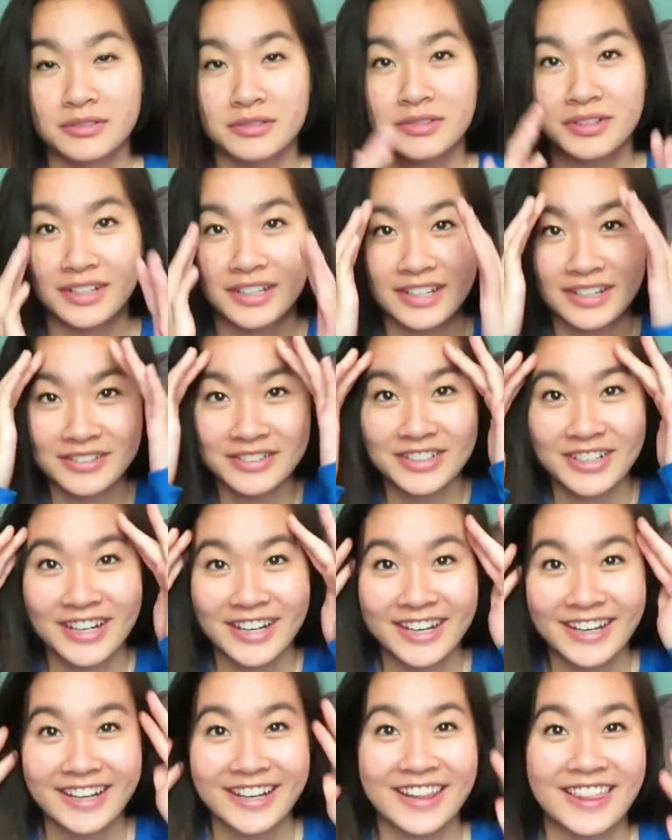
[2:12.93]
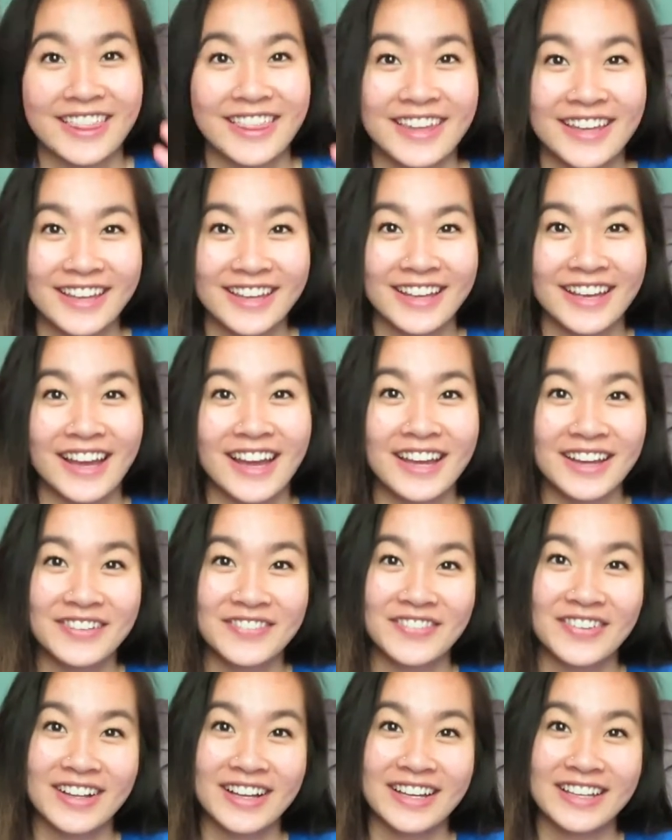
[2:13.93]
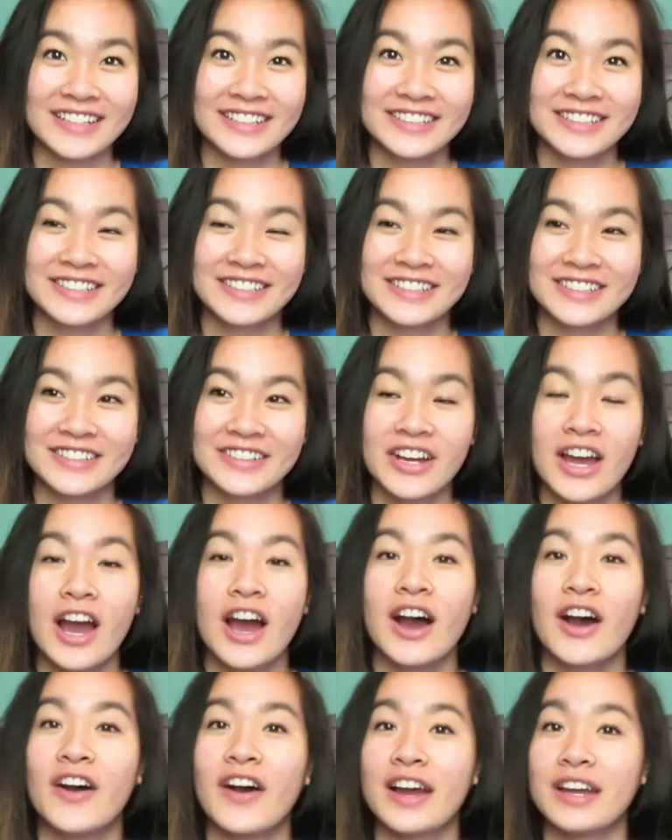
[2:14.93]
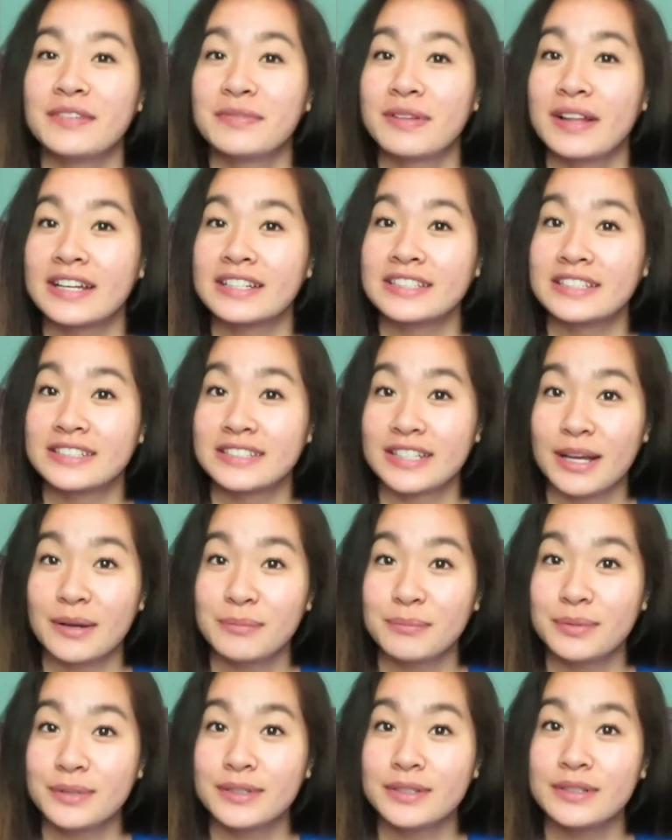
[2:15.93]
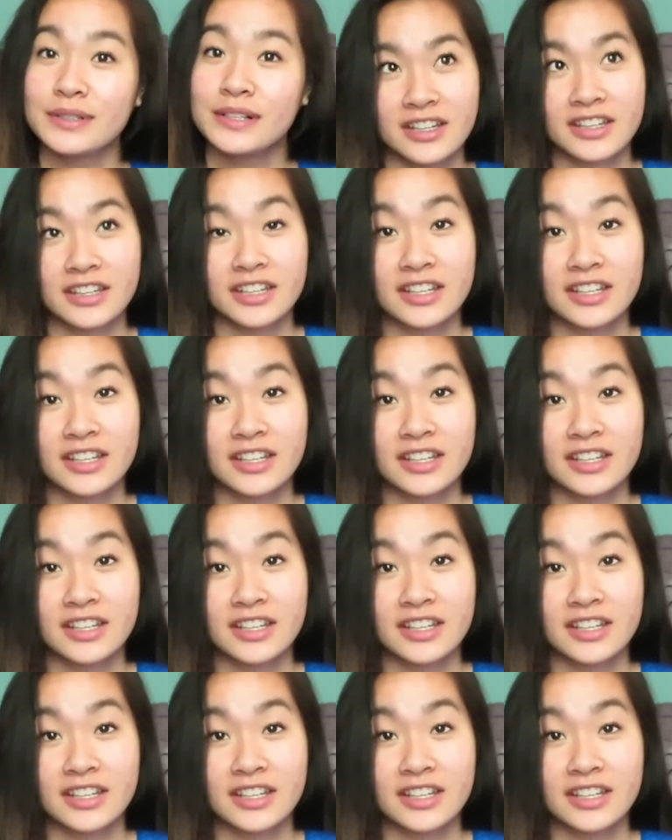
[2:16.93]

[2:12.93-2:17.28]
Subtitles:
Wait, I'm trying to think. I applied to Temple,